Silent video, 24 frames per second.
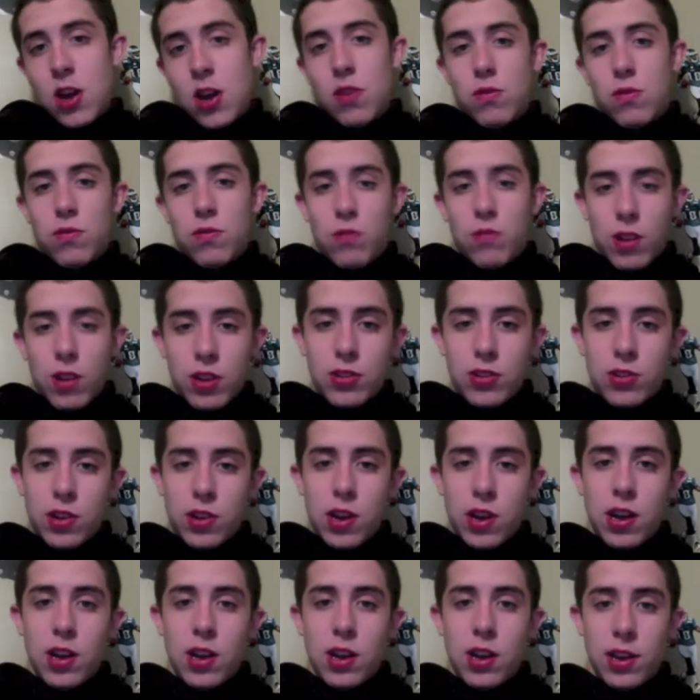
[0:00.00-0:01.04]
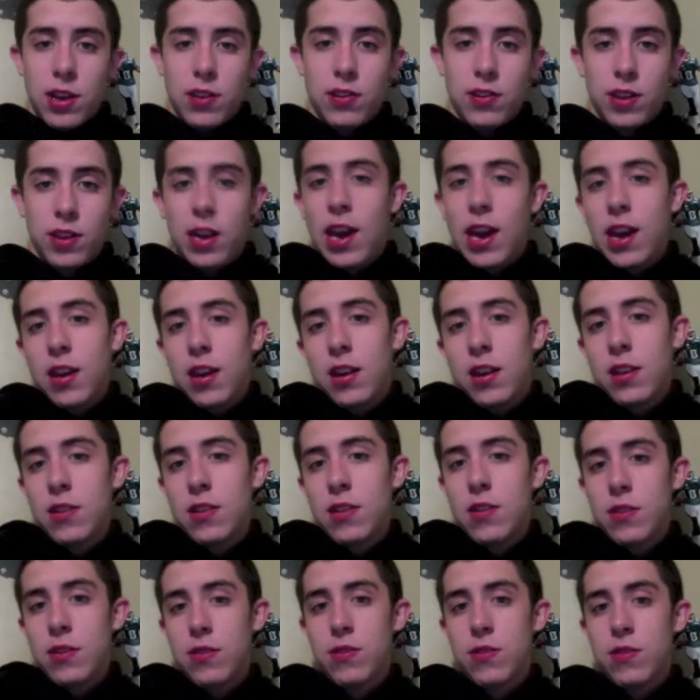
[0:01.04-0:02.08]
Russia is, again,
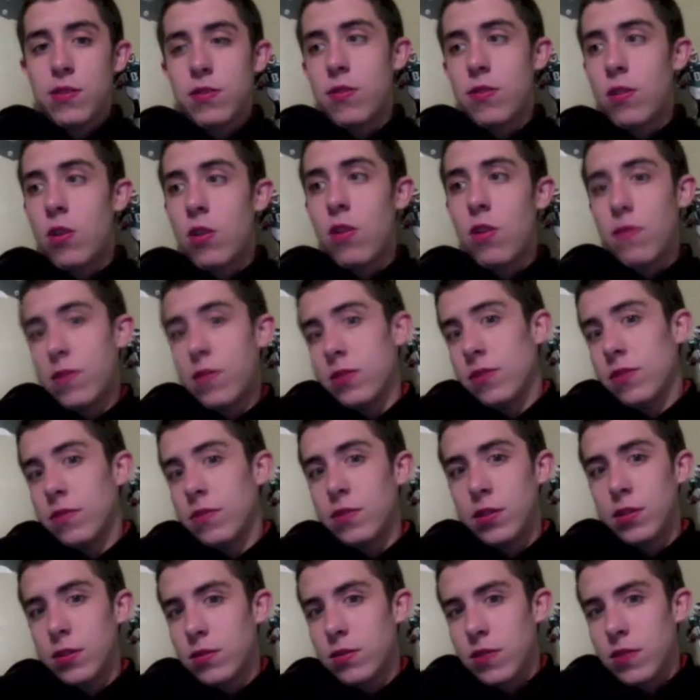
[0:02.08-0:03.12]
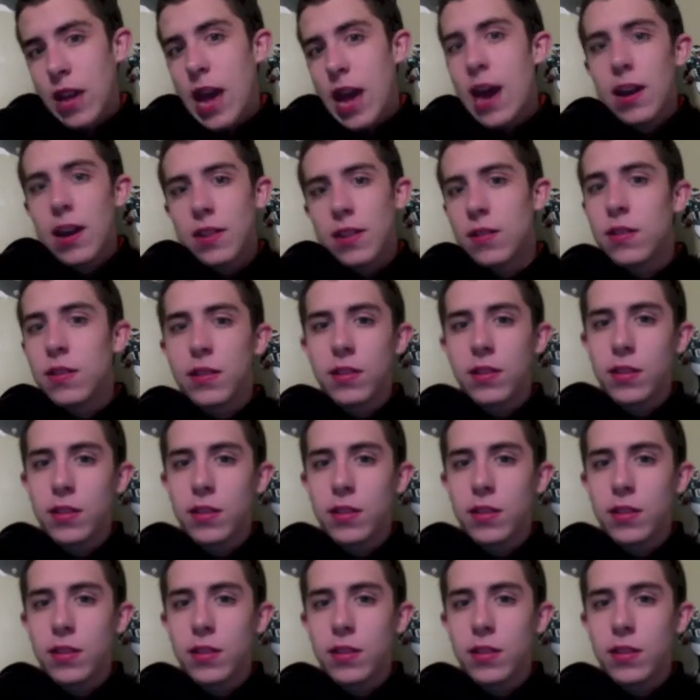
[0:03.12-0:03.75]
they're offensively stacked.